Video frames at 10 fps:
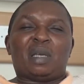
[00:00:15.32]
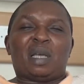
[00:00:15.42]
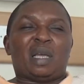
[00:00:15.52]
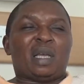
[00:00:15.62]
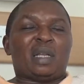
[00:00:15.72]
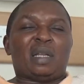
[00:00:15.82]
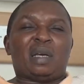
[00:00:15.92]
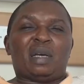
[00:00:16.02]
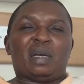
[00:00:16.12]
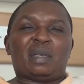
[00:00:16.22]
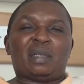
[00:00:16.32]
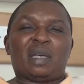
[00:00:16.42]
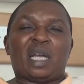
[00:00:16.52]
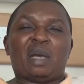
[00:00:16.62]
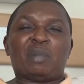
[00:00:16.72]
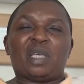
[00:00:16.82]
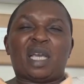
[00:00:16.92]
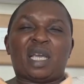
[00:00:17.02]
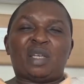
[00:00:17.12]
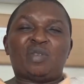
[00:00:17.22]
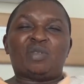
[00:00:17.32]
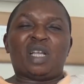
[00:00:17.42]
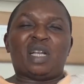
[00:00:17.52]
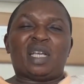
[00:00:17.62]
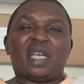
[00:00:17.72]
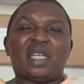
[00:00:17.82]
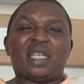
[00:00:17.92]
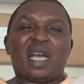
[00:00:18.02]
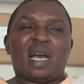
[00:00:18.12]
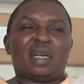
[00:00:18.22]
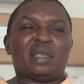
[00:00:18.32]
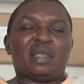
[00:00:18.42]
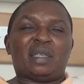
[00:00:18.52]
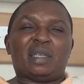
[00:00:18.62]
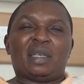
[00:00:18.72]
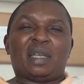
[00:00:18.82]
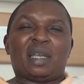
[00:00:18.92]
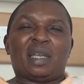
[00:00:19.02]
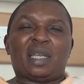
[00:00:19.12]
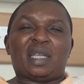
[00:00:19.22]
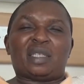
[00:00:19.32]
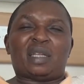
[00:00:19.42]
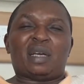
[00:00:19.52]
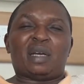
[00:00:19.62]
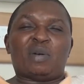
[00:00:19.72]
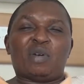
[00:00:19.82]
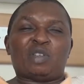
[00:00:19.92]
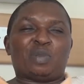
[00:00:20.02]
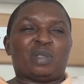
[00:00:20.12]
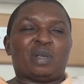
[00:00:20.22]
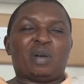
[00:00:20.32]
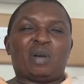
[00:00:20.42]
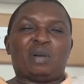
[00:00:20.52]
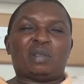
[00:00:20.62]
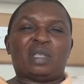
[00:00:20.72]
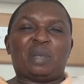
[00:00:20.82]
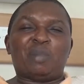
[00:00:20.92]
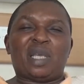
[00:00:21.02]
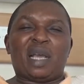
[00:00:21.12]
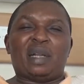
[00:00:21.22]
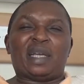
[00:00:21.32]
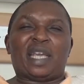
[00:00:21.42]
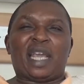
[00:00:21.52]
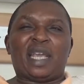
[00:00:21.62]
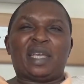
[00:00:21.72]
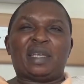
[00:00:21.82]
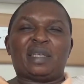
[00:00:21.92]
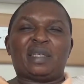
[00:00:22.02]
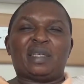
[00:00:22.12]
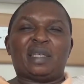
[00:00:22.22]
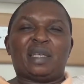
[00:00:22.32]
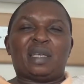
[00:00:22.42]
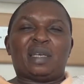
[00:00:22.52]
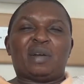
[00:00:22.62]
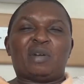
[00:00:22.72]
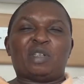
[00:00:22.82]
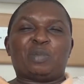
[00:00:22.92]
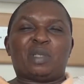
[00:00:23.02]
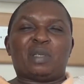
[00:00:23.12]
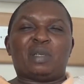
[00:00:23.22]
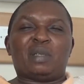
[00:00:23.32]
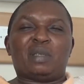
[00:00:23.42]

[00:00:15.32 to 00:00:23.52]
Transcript: and I am here in New Delhi, India, in this hospital called the BLK Hospital.